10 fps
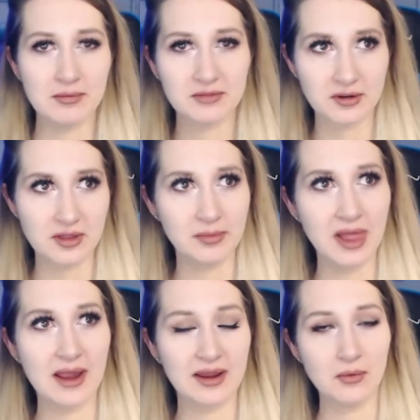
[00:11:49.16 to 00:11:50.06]
turn them
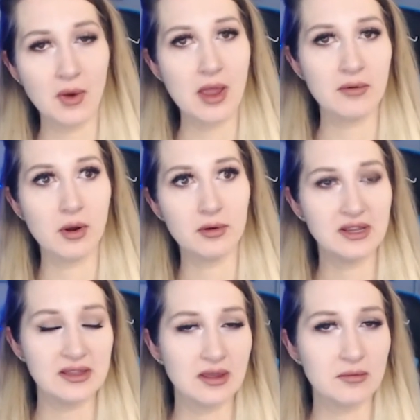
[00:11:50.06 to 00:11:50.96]
black and white,
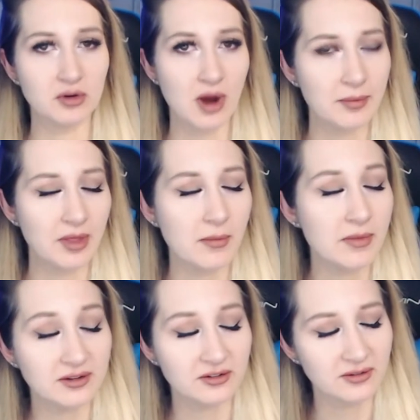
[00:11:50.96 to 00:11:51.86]
rotate them, crop them.
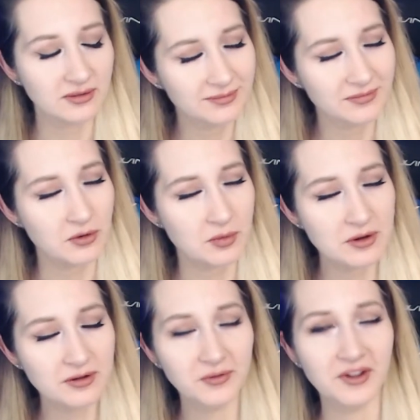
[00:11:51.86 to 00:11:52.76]
It's just super
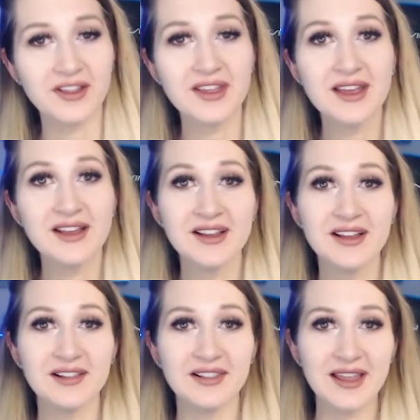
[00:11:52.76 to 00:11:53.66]
useful.
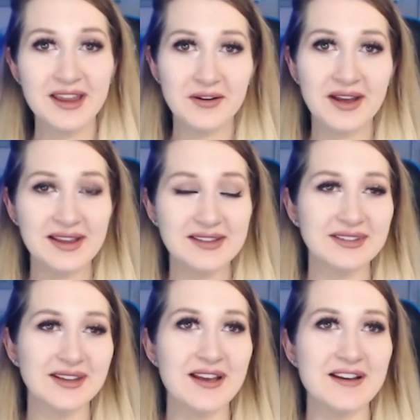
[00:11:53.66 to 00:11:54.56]
Likewise,
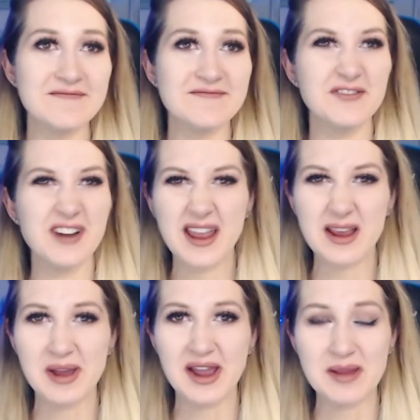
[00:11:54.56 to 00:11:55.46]
when I
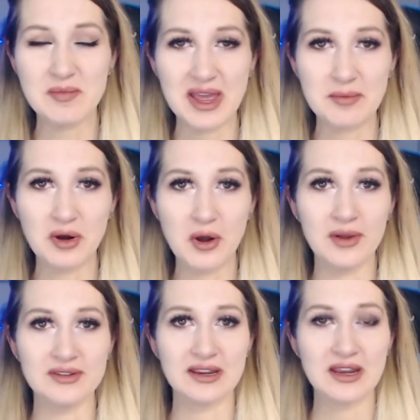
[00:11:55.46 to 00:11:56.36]
got my iPad Pro,
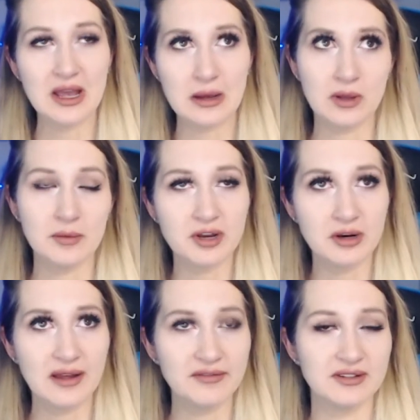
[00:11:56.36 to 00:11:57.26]
I was like, well,
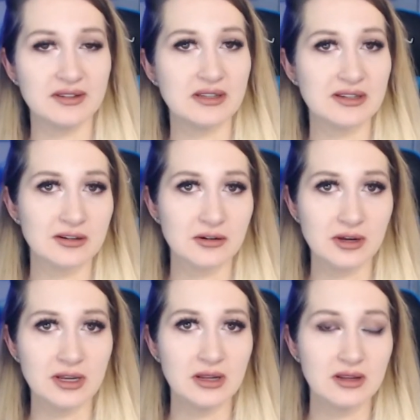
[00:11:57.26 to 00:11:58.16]
PureRef isn't
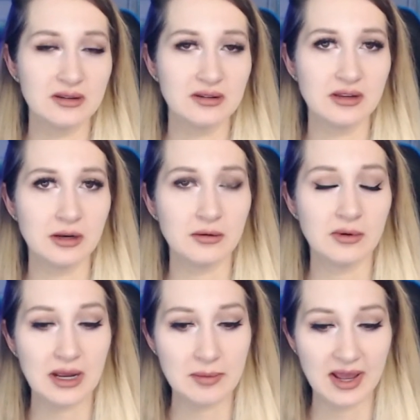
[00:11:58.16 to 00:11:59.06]
on
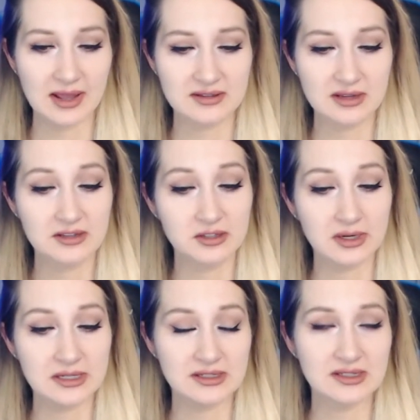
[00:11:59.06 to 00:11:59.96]
iPads. So
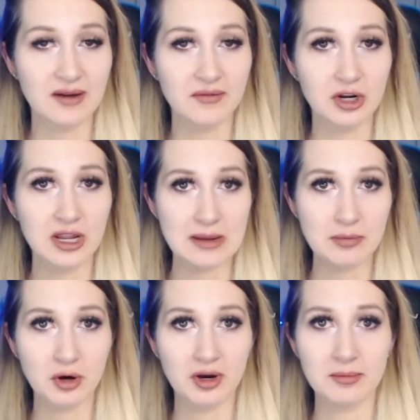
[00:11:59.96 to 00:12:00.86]
I discovered a
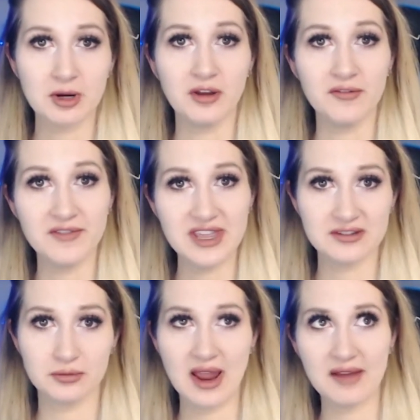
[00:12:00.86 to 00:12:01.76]
program called
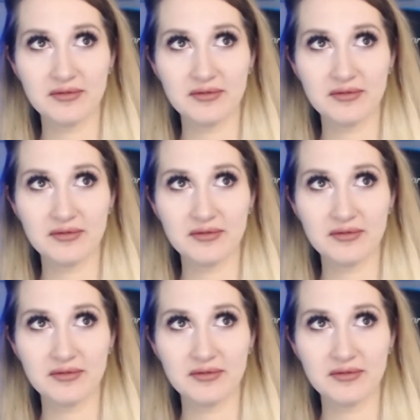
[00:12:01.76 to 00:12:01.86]
VizRef,